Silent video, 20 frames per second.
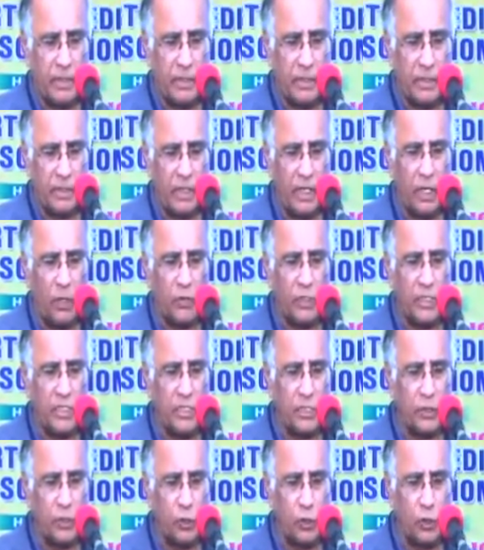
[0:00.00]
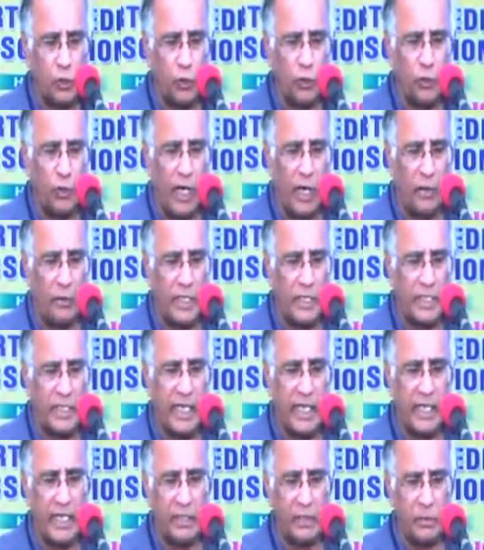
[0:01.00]
Now, this is to show you how it's
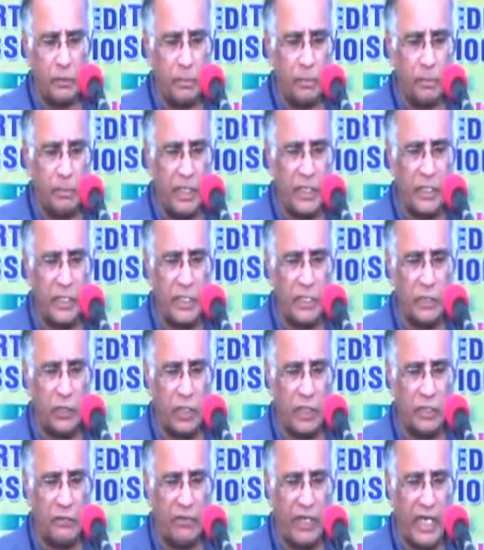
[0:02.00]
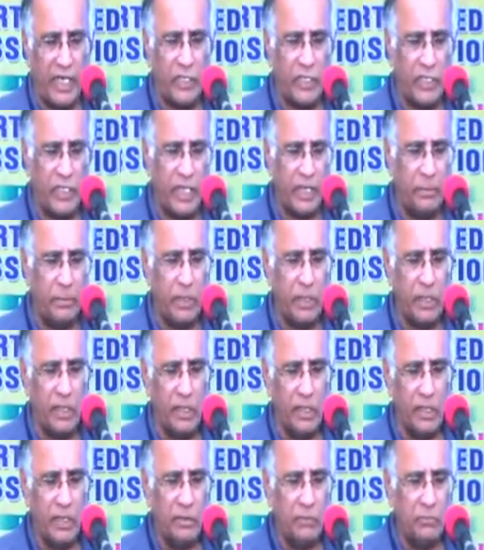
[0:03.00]
done. The patient is on the fracture table
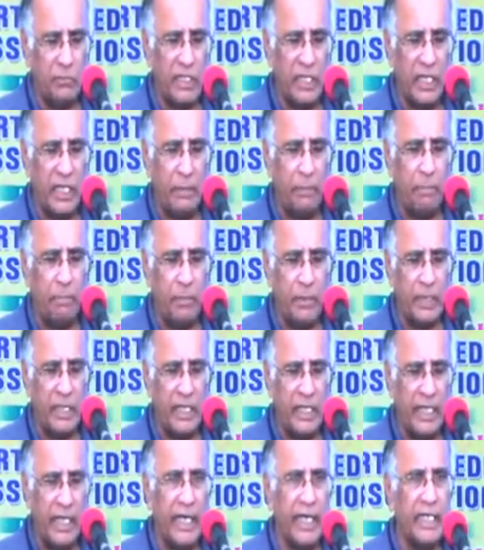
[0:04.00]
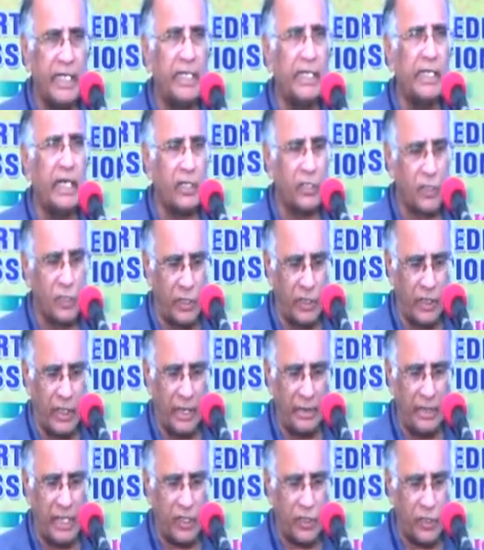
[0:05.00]
with the hip in
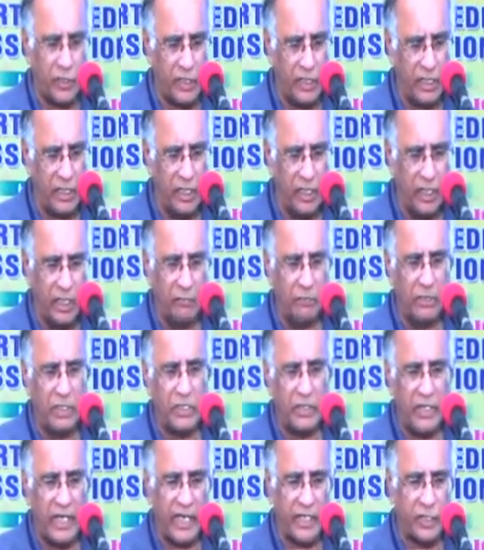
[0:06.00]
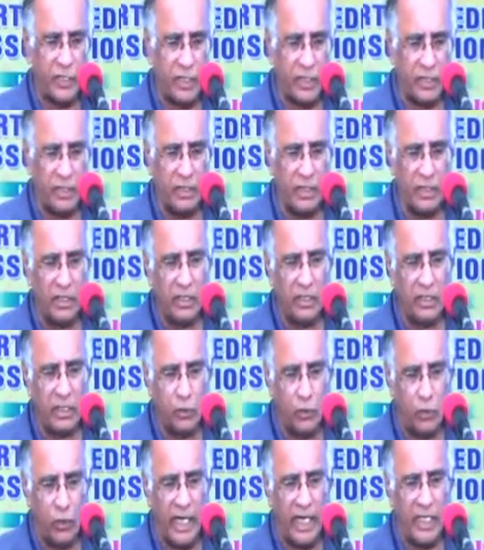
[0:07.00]
adduction with traction. The
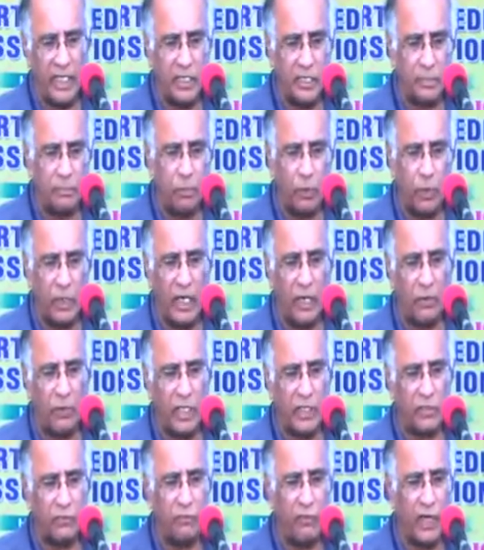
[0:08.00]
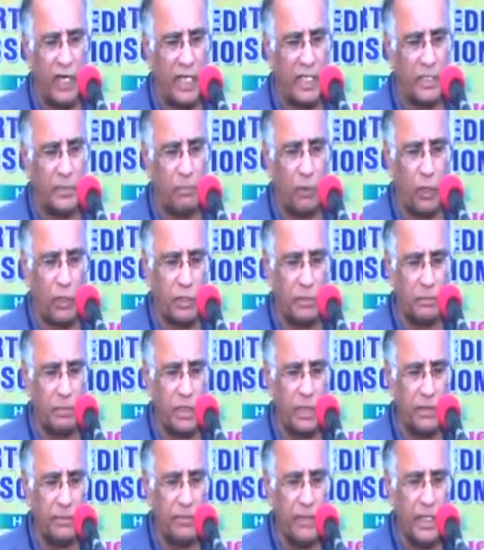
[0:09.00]
trochanter is pulled down as far as
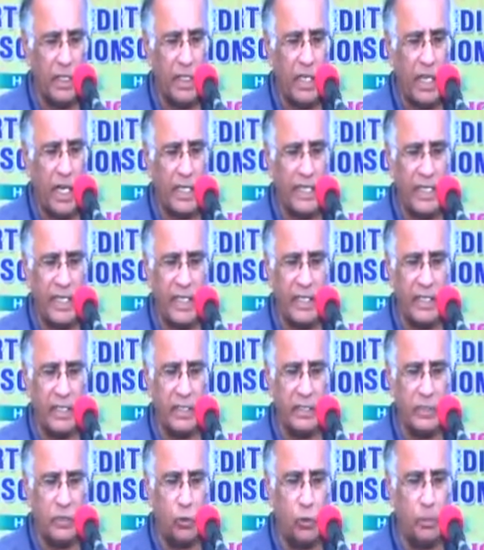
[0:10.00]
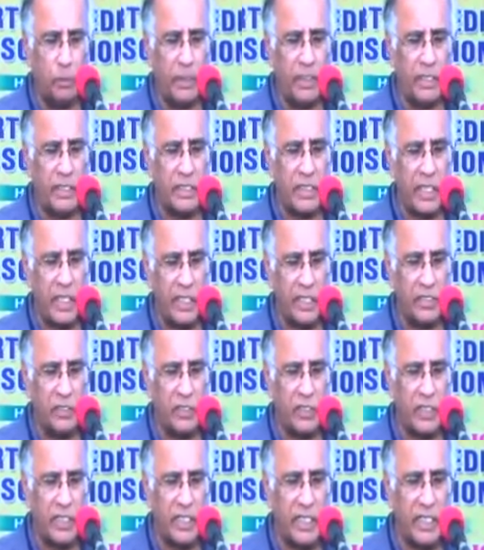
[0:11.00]
possible, and then 2 pins are
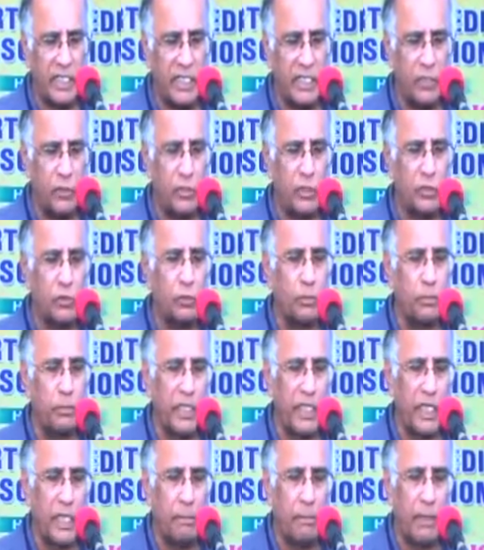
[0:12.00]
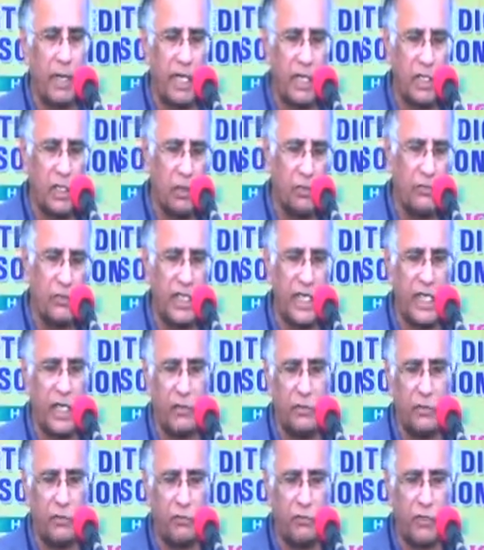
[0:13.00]
inserted into the superior part of the neck
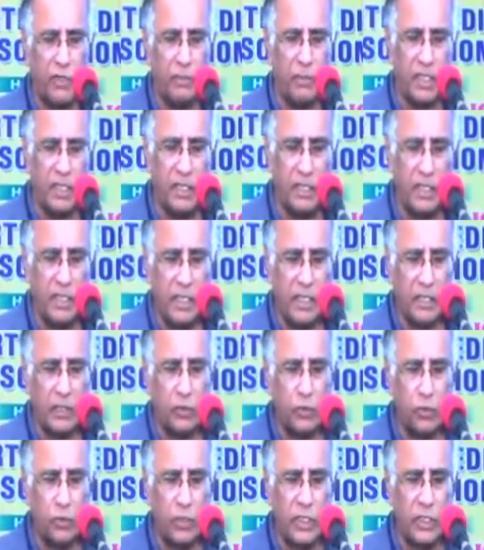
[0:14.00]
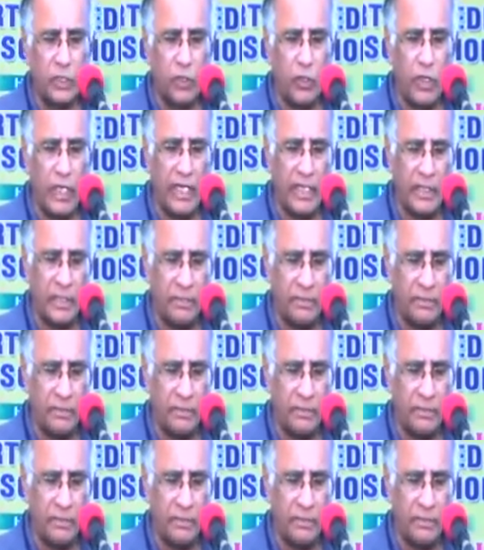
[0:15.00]
of the femur through the trochanter.